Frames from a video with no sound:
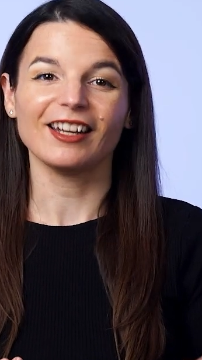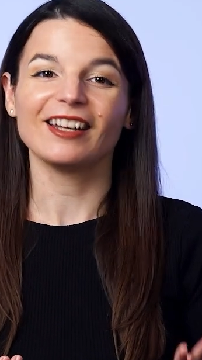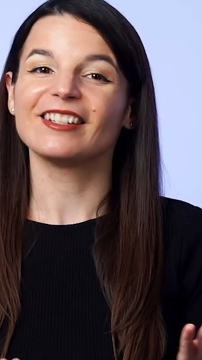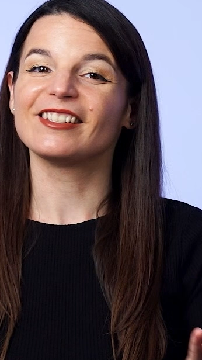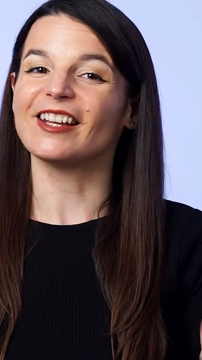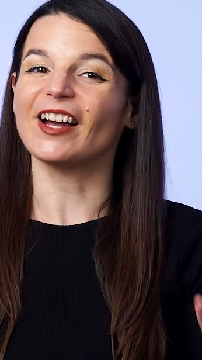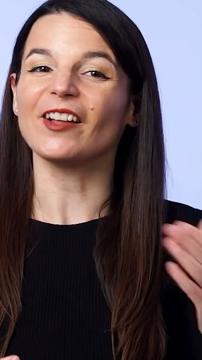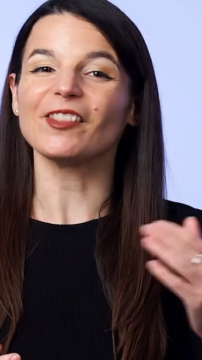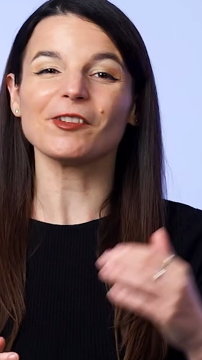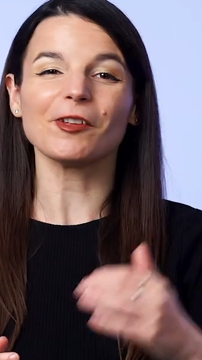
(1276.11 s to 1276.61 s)

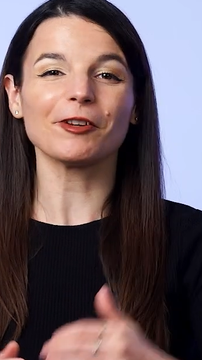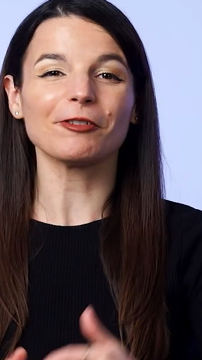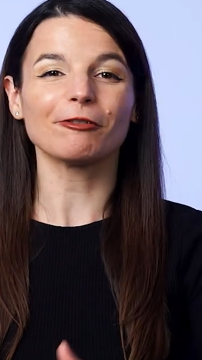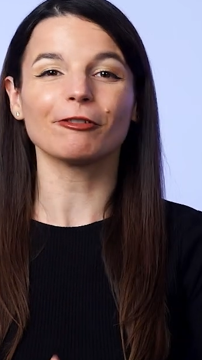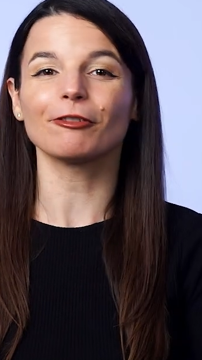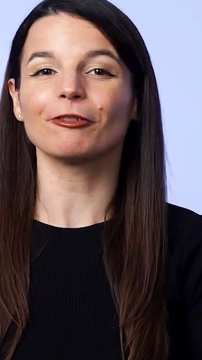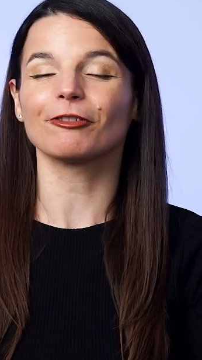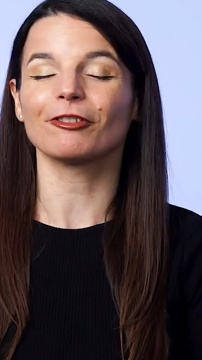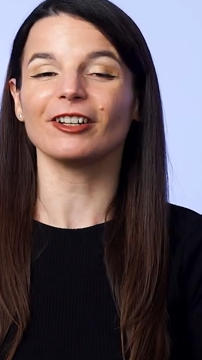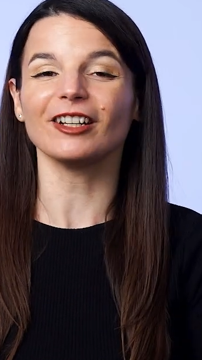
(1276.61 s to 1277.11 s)
Download it
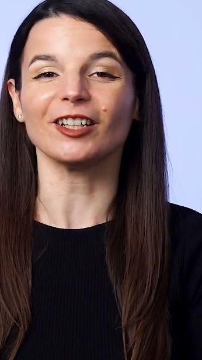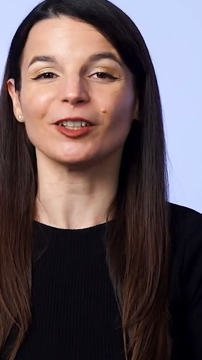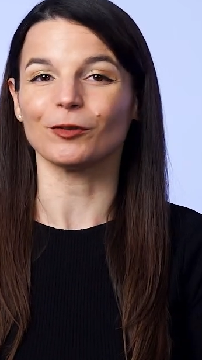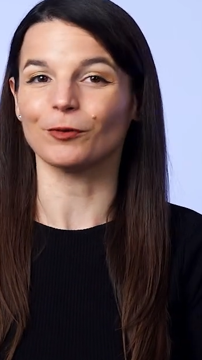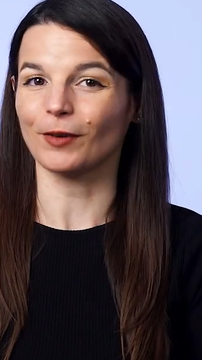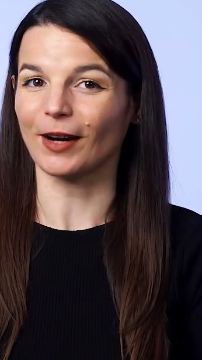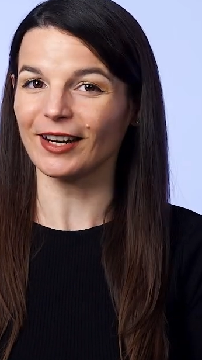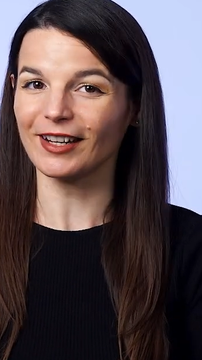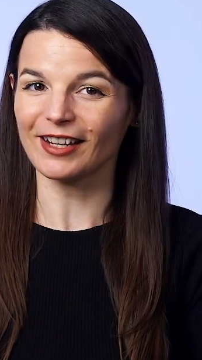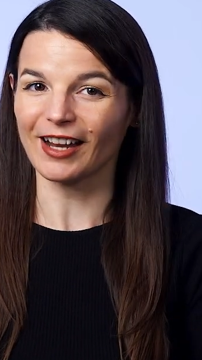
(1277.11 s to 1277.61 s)
for free
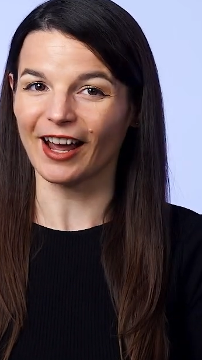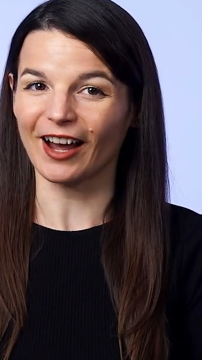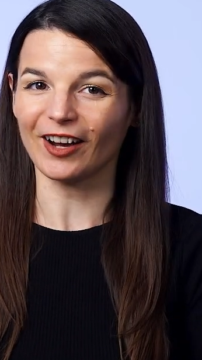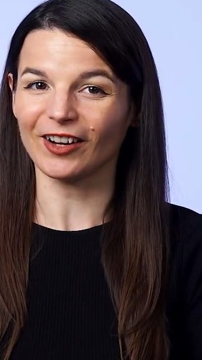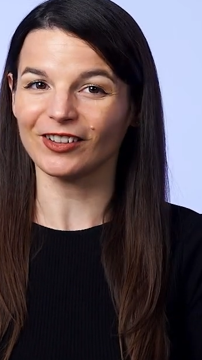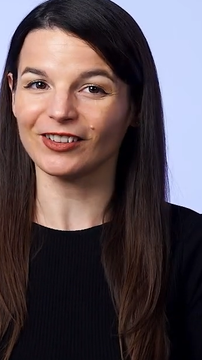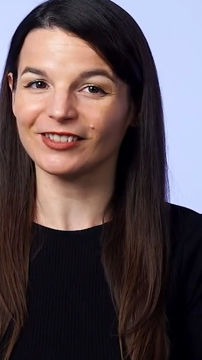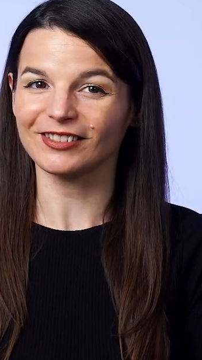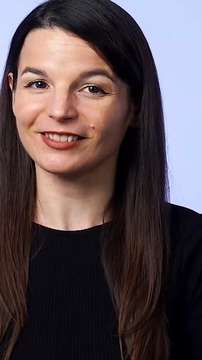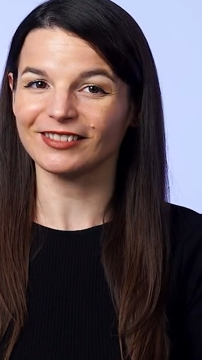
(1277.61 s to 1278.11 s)
right
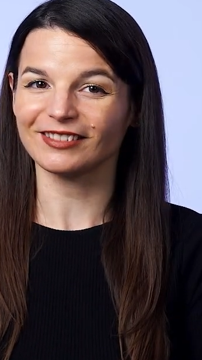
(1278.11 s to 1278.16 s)
now.